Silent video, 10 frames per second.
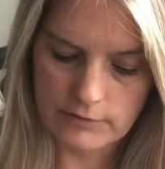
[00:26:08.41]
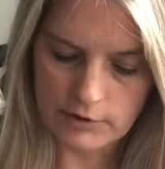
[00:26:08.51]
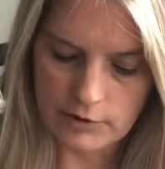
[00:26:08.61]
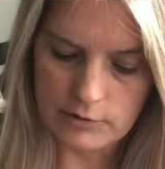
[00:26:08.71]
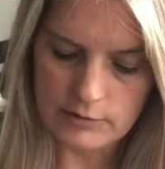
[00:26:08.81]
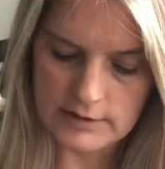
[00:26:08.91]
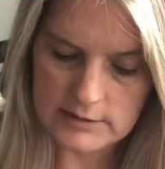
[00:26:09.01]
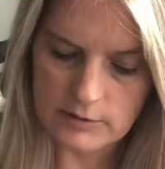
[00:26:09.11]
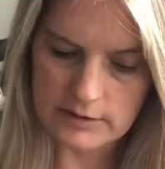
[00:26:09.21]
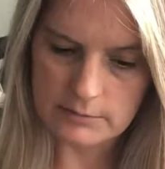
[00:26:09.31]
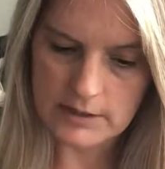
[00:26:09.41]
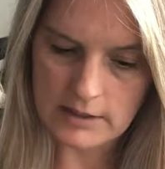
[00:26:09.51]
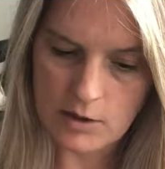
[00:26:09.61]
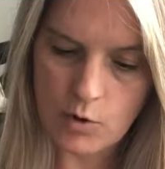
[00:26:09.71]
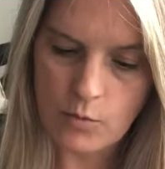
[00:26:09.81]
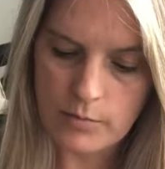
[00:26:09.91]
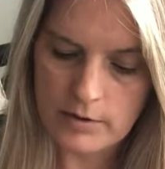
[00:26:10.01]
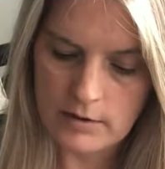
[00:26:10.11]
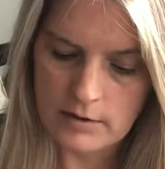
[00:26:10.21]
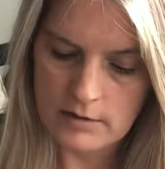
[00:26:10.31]
For you, it's going to be hope
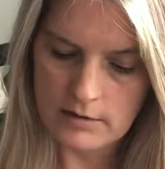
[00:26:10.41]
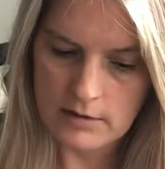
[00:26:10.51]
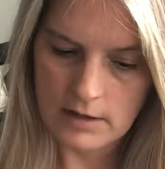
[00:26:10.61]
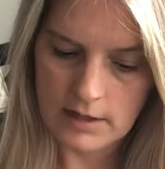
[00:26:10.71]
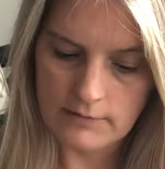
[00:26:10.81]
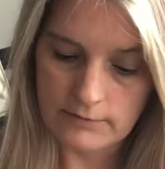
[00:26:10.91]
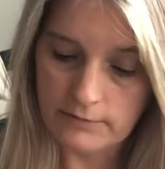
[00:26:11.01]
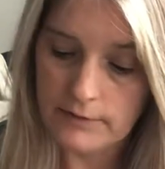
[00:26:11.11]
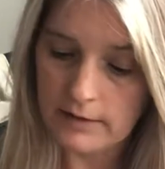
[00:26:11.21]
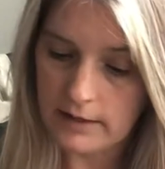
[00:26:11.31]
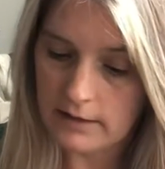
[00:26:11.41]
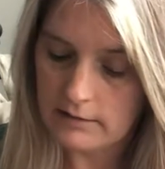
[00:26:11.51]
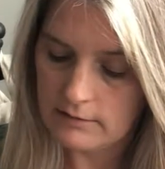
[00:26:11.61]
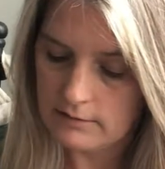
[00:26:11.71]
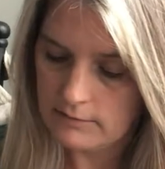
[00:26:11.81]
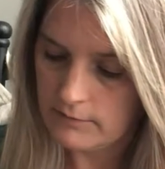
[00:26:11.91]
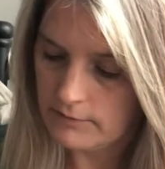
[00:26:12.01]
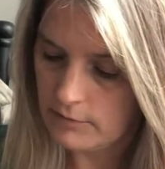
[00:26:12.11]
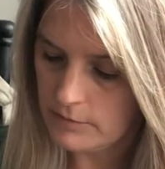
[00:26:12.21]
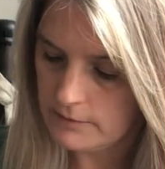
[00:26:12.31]
and fulfilling,
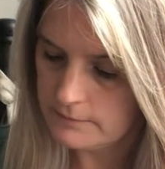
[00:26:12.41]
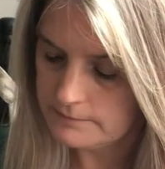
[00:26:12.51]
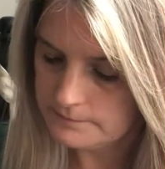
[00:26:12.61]
fulfillment.